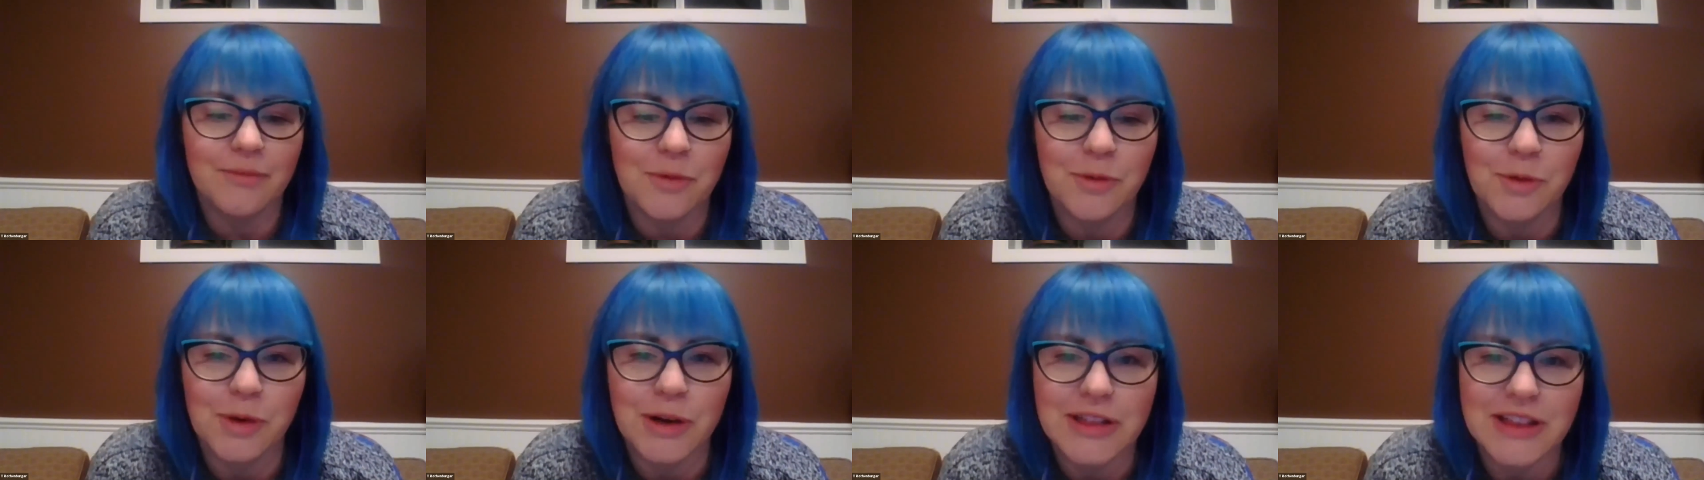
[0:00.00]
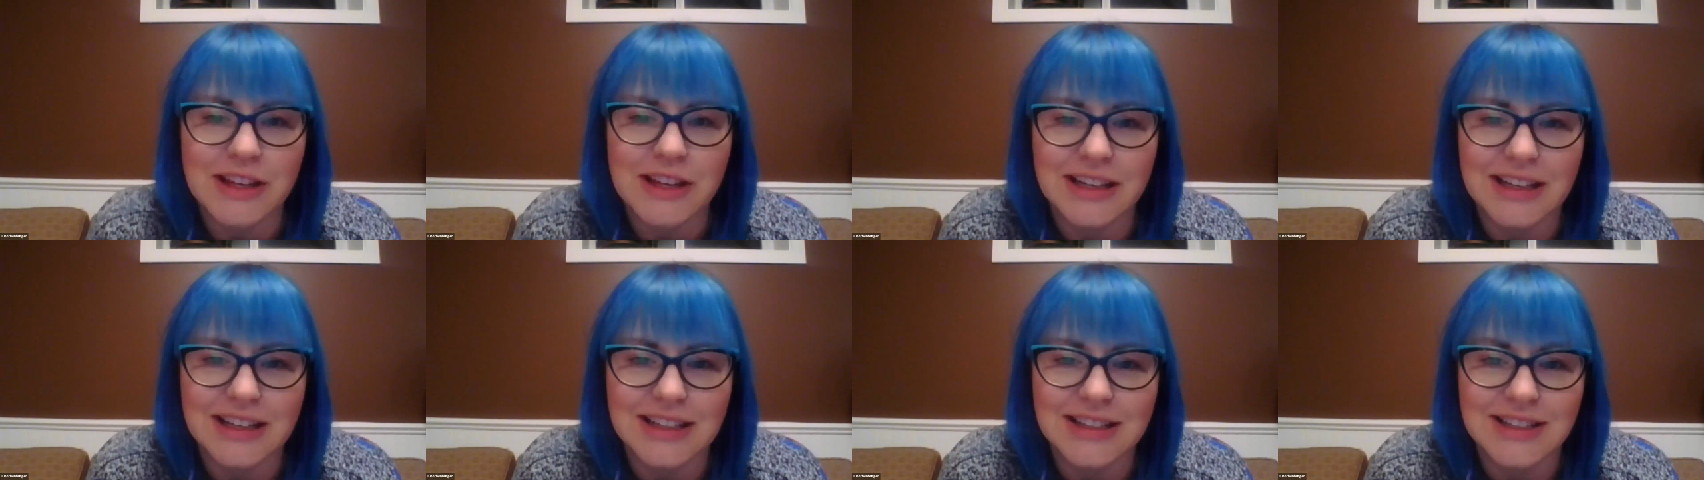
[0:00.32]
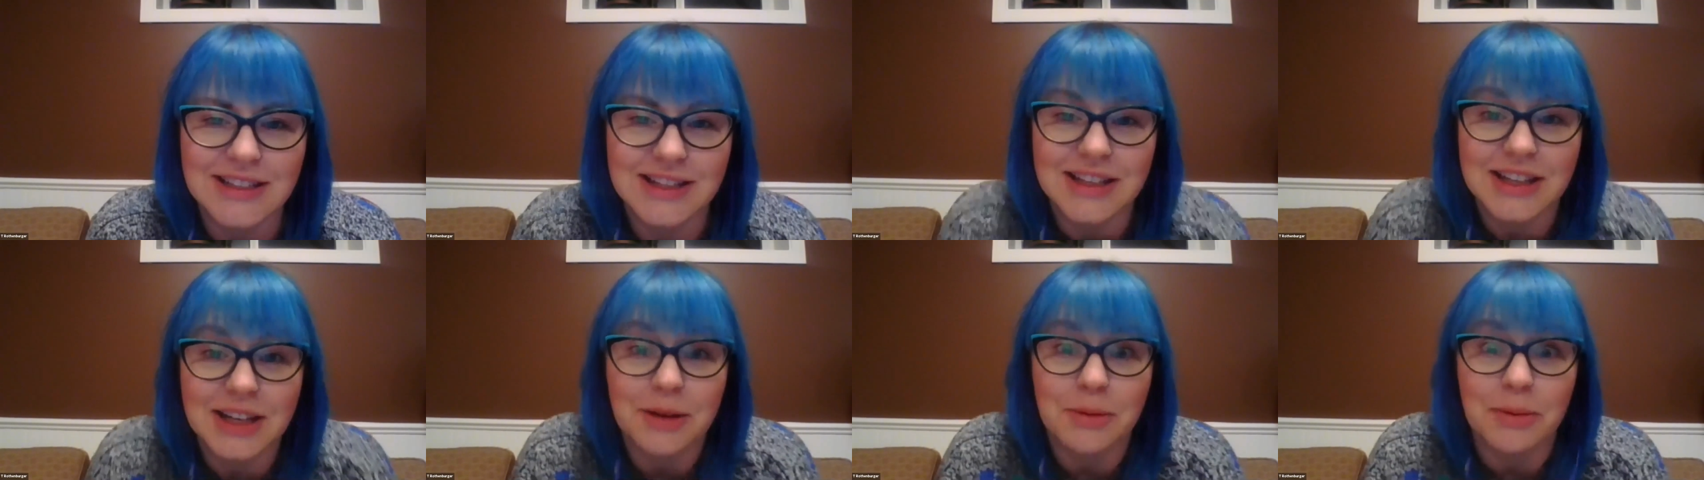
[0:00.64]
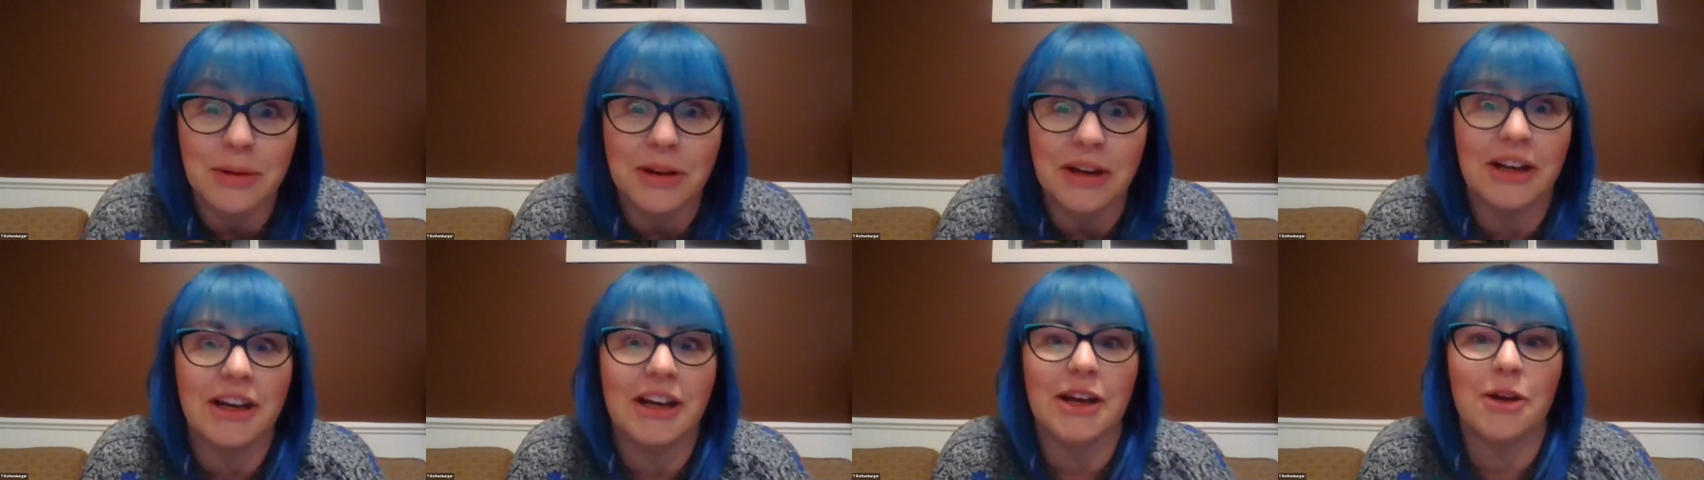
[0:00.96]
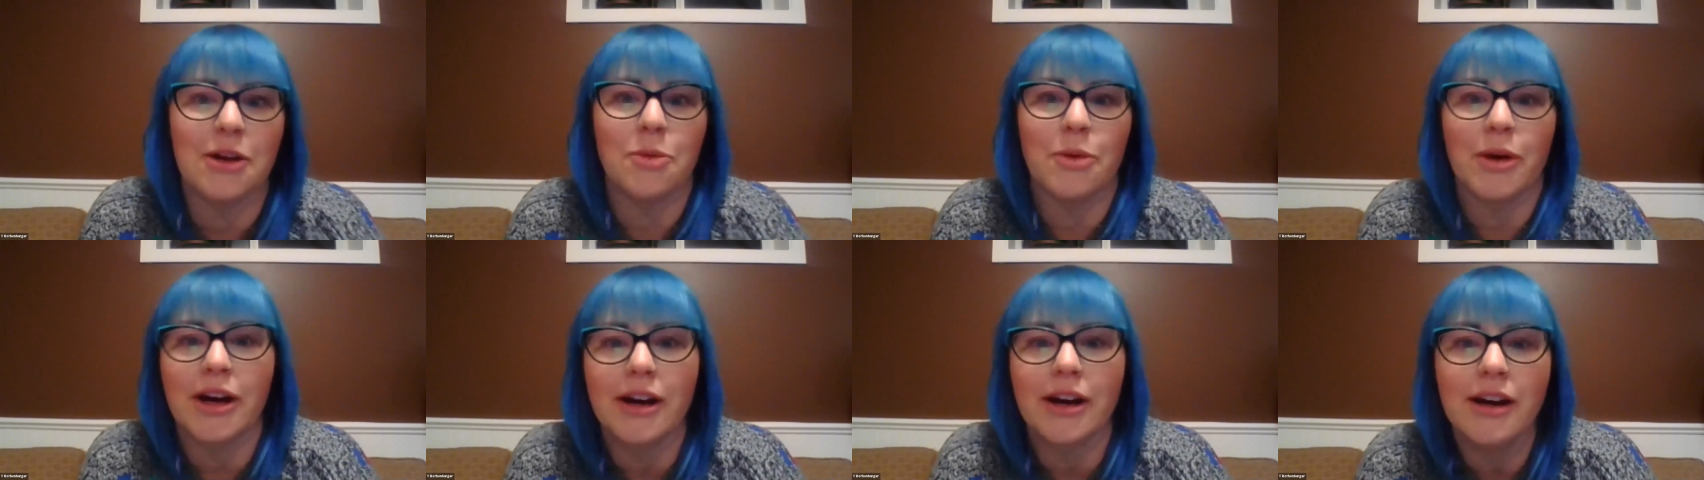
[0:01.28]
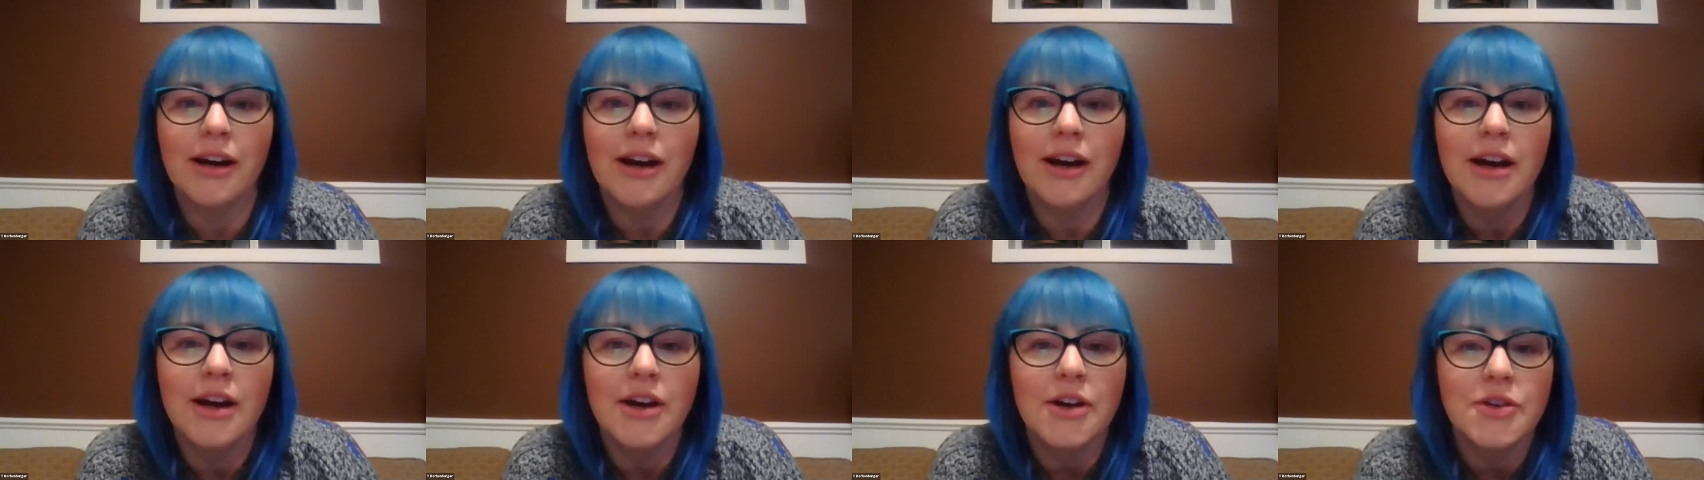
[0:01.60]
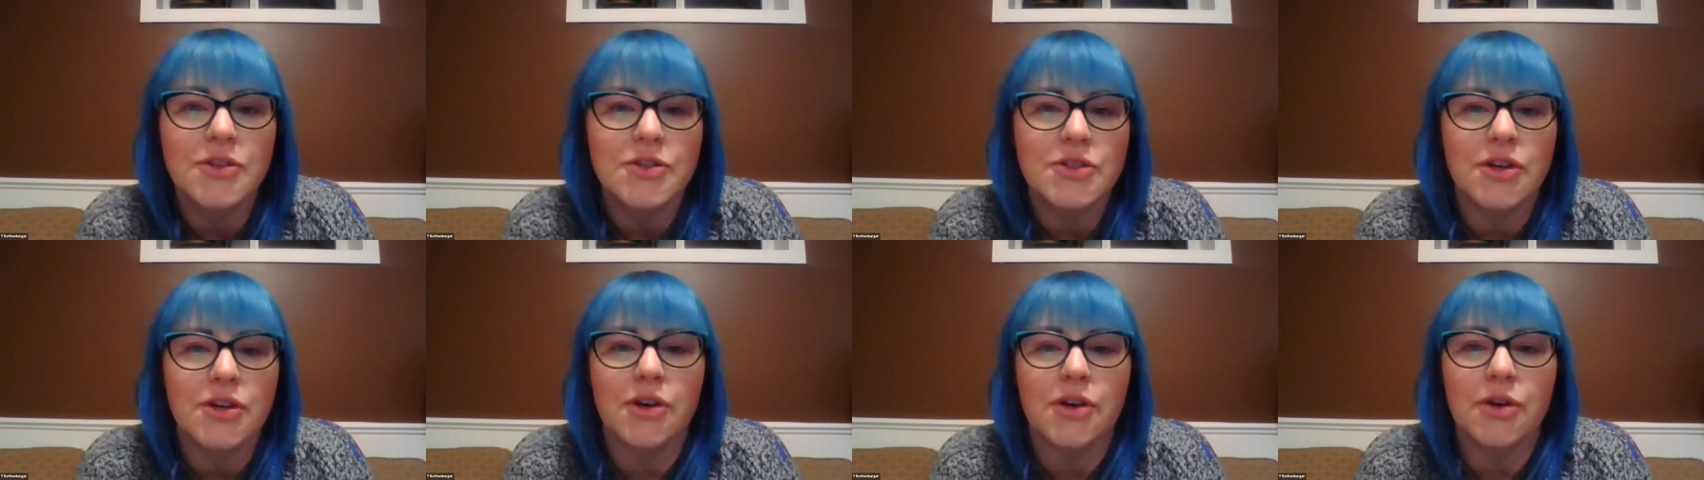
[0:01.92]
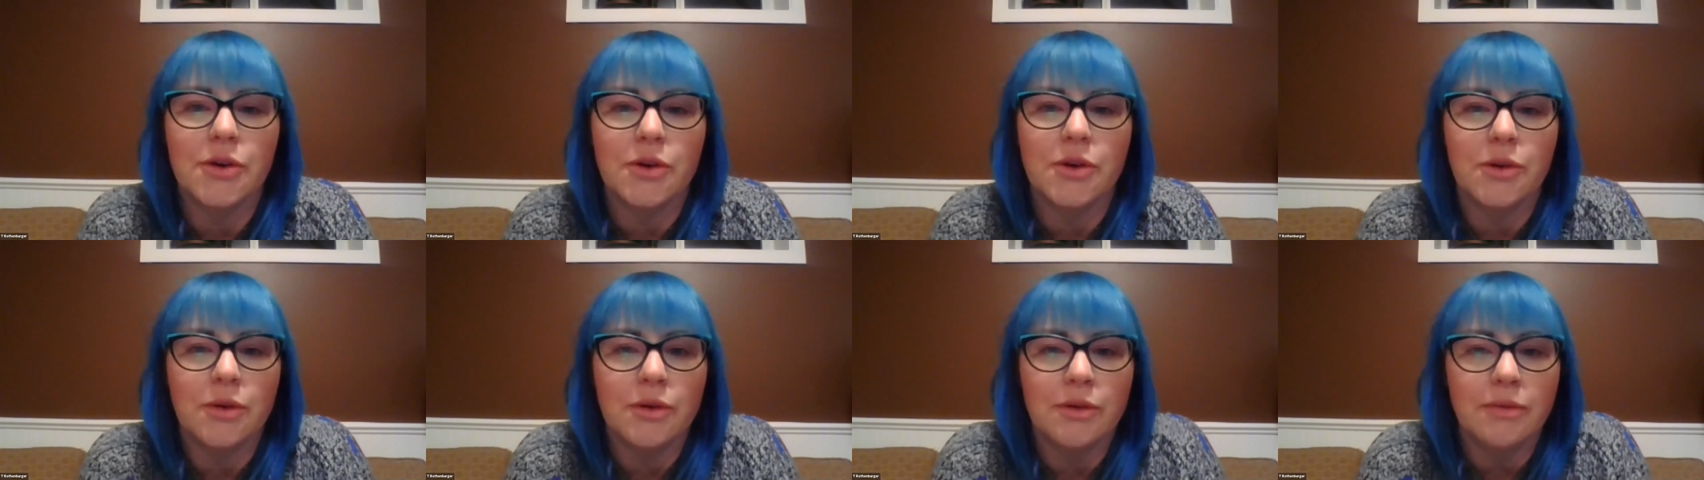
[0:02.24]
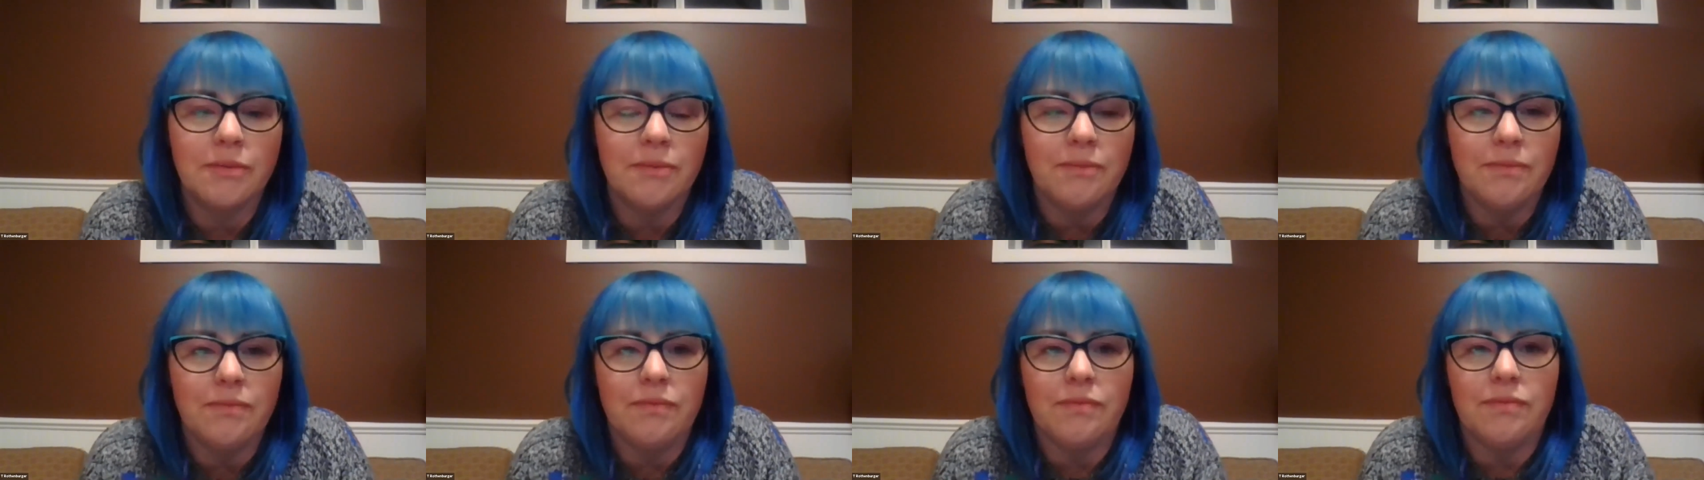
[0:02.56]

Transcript: what the needs of the community were. So